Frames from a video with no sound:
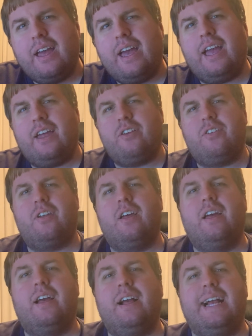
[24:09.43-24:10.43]
And
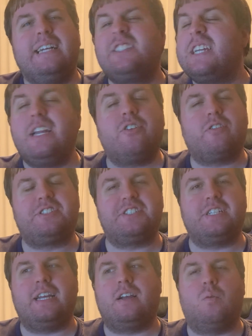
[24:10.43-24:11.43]
it's
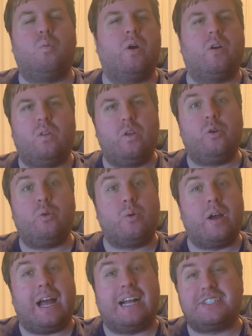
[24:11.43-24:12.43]
interesting where
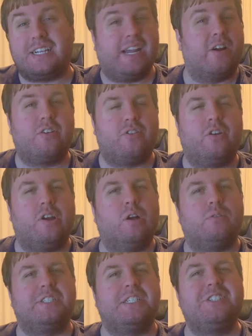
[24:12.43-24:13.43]
Lou as a character
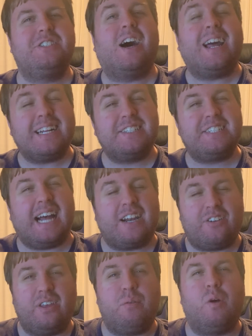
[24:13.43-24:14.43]
goes. It's not
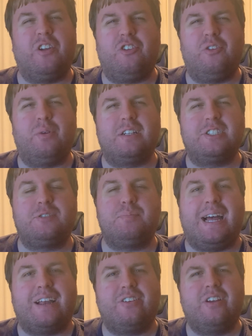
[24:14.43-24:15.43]
exactly what you
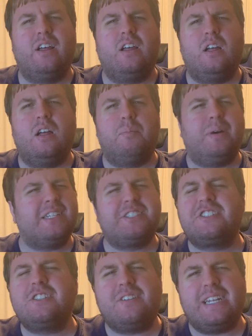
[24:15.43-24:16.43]
expect, but it's
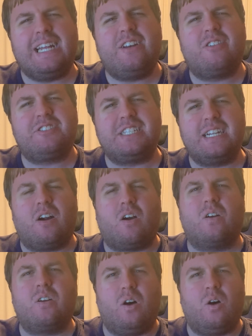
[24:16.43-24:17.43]
still an interesting
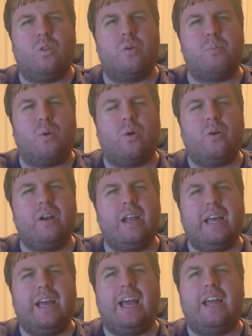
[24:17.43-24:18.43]
arc all the more,
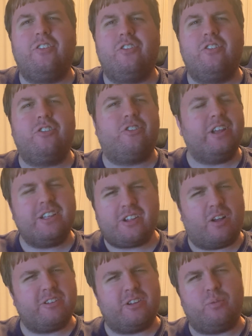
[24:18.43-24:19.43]
and she's
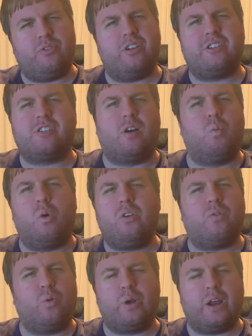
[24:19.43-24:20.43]
also just a
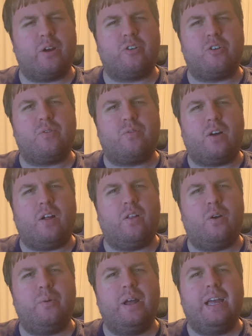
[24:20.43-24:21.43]
wonderful character to
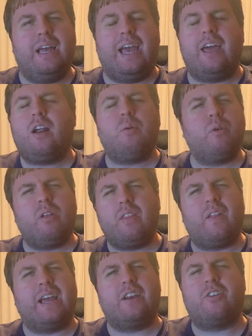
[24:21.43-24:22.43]
follow. And I really
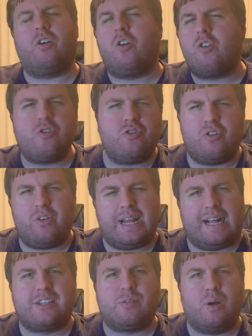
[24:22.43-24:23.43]
liked her journey
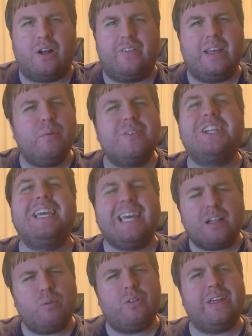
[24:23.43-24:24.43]
as well. It was
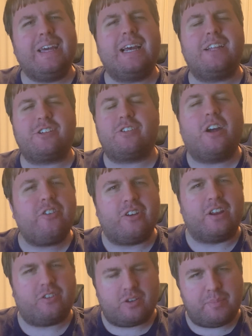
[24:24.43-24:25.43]
equally as
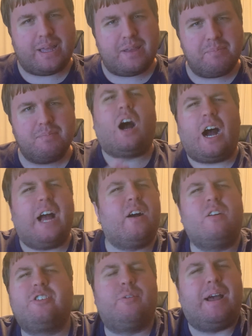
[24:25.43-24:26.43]
touching to me. I
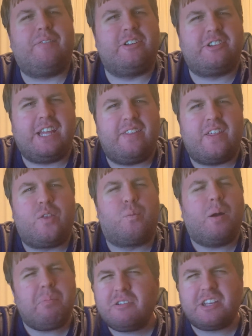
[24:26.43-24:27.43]
also have to say that the
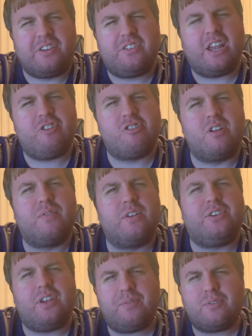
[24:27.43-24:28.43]
representation of the
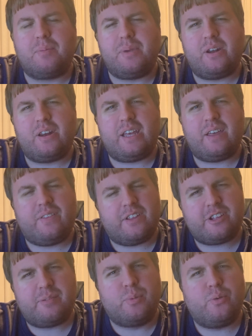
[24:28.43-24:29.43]
deaf community in
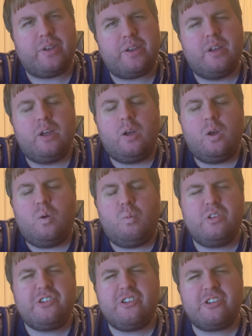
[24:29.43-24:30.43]
this movie
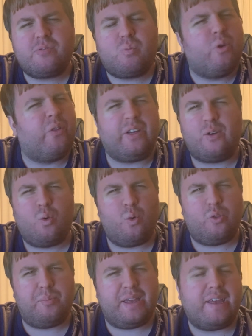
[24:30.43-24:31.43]
was just really cool
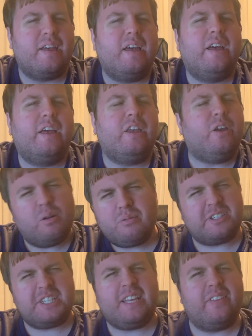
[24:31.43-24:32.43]
to me. You don't
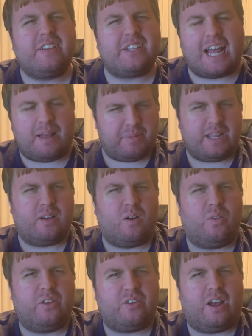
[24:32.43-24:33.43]
see this happening
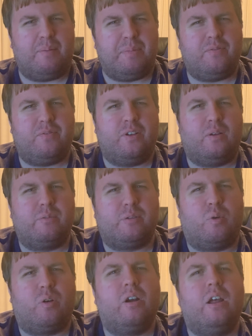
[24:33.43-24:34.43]
all the time in films
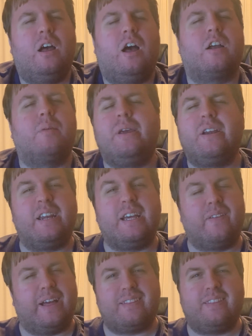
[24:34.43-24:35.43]
where a community
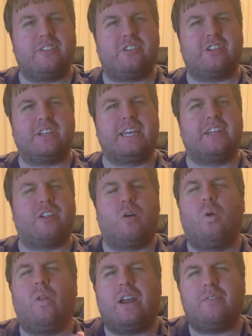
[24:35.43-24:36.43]
like this gets a
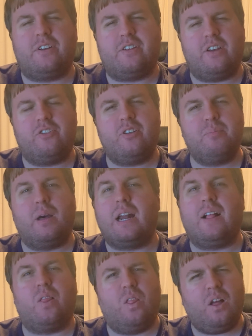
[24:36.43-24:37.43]
whole lot of attention, but
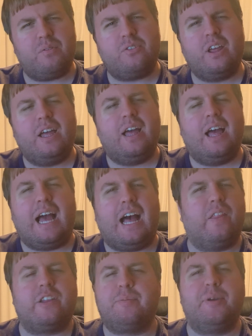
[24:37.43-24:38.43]
I loved how
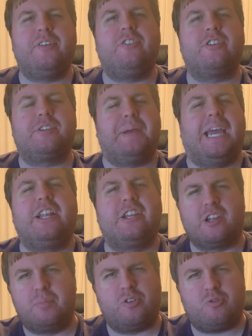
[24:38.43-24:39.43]
this movie just paid
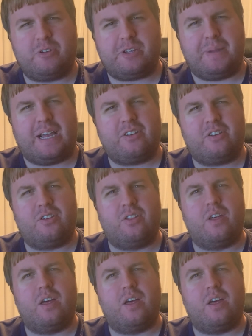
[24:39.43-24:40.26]
so much respect to them.